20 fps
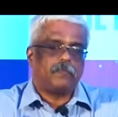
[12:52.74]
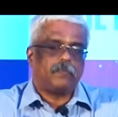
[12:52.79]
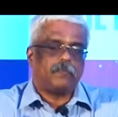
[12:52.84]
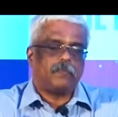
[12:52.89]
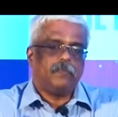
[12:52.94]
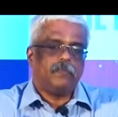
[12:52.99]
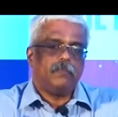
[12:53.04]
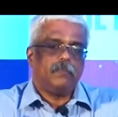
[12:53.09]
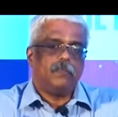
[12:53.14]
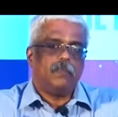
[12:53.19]

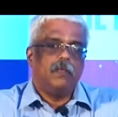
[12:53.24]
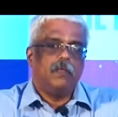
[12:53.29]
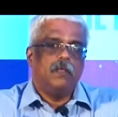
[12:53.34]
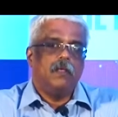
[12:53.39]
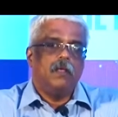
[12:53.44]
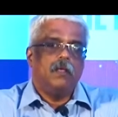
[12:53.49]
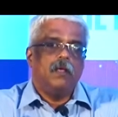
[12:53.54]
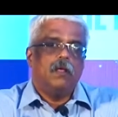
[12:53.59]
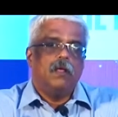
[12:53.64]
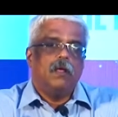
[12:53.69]

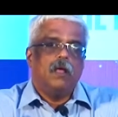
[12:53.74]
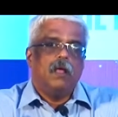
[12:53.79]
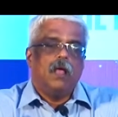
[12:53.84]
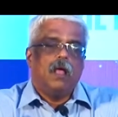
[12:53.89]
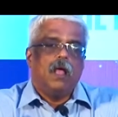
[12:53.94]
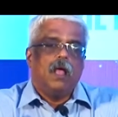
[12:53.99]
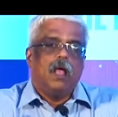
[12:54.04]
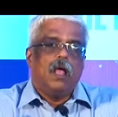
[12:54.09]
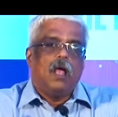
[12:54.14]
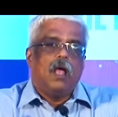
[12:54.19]

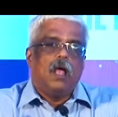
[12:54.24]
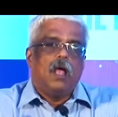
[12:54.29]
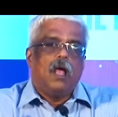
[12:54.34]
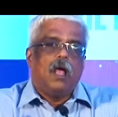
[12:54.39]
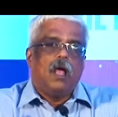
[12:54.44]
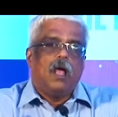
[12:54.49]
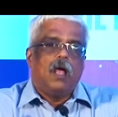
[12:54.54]
Nobody speaks.